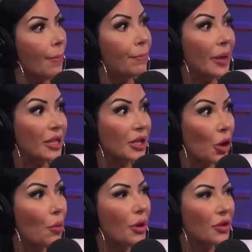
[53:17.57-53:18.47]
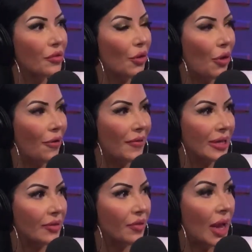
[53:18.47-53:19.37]
But so much of the
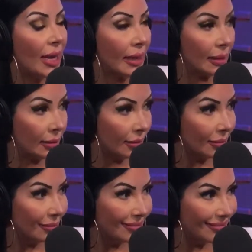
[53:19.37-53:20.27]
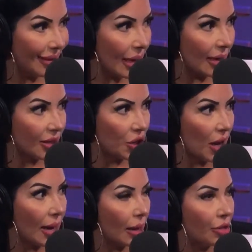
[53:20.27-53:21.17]
offensive line,
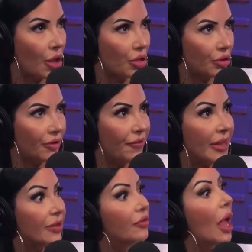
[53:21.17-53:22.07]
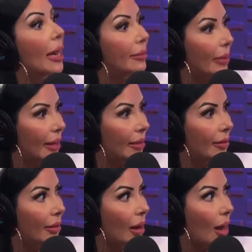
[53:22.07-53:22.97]
their defensive
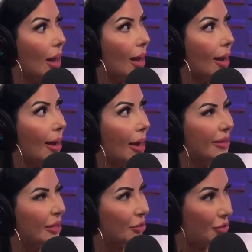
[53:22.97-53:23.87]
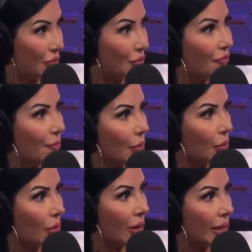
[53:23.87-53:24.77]
linemen. I think 2 of them are
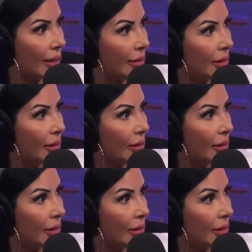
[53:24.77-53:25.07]
gone.